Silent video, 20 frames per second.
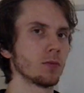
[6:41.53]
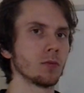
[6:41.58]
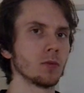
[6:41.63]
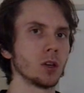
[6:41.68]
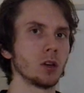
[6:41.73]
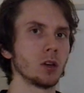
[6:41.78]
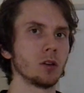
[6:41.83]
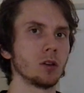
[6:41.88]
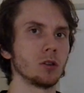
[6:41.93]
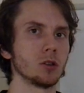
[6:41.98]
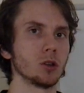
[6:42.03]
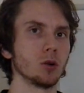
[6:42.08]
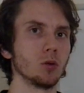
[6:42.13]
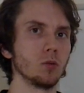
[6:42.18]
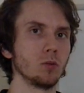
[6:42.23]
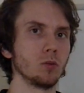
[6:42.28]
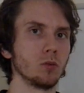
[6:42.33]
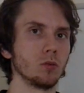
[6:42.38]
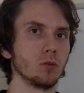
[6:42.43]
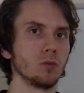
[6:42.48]
So
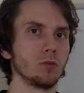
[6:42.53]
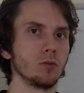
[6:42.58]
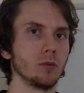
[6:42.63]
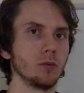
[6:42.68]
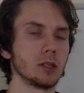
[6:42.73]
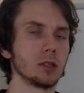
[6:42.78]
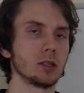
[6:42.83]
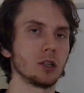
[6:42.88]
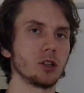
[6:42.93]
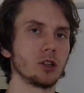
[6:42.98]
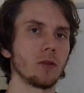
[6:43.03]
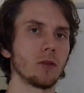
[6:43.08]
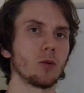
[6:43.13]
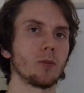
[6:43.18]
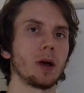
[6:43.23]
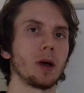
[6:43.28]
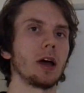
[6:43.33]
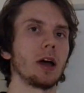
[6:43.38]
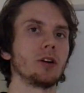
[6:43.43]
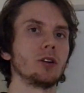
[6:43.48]
this is a general
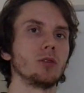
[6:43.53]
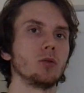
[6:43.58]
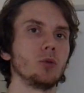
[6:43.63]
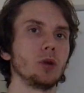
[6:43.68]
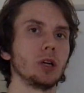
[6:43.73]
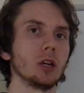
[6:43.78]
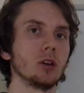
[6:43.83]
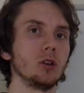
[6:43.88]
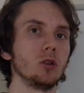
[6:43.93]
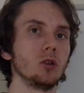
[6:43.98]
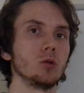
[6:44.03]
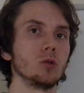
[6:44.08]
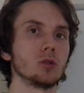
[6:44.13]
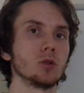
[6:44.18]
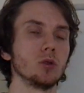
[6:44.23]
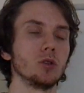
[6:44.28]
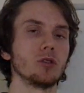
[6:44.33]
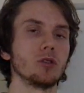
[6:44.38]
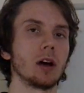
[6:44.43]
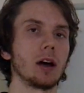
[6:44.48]
pattern we can use to
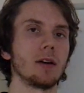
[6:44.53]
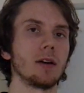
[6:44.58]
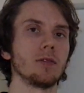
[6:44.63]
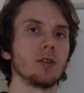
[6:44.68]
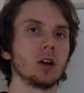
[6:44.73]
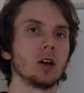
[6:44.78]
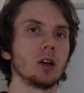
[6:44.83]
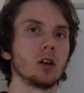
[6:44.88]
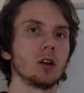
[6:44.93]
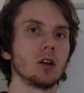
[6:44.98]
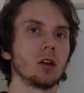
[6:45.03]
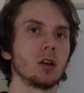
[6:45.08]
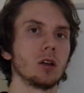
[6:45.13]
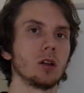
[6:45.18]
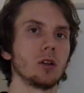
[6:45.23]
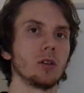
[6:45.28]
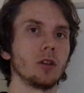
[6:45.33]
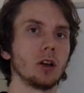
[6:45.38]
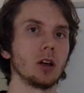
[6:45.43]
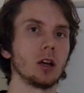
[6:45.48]
derive
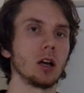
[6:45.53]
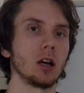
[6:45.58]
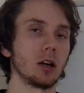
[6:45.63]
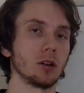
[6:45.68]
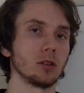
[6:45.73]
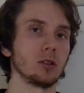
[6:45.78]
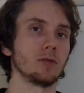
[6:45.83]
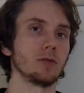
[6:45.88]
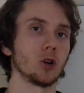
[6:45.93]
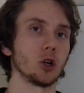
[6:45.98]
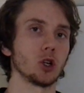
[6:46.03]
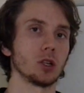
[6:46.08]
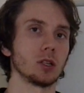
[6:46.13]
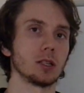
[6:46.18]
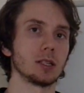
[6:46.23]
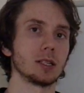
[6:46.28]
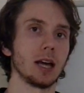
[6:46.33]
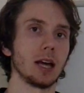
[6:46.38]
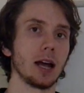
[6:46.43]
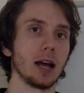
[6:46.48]
cognitive function
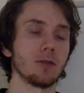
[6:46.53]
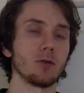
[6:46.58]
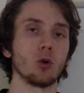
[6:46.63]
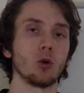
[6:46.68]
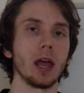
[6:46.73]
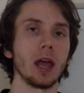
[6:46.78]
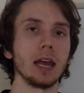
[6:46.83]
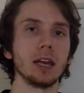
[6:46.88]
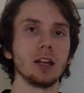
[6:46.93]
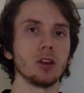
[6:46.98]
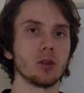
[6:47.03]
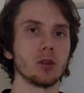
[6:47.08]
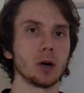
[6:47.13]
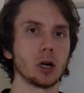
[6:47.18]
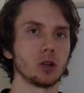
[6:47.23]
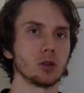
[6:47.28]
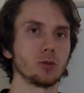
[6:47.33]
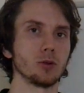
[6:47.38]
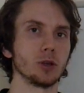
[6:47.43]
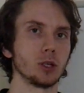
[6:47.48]
stack for any of the
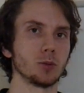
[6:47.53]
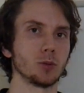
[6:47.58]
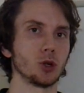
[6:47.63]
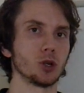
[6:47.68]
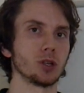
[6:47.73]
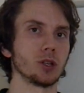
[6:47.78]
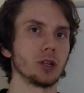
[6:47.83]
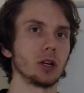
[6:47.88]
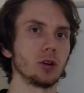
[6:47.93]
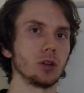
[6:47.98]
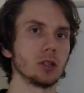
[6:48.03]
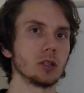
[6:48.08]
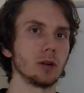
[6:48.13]
Myers-Briggs personality type.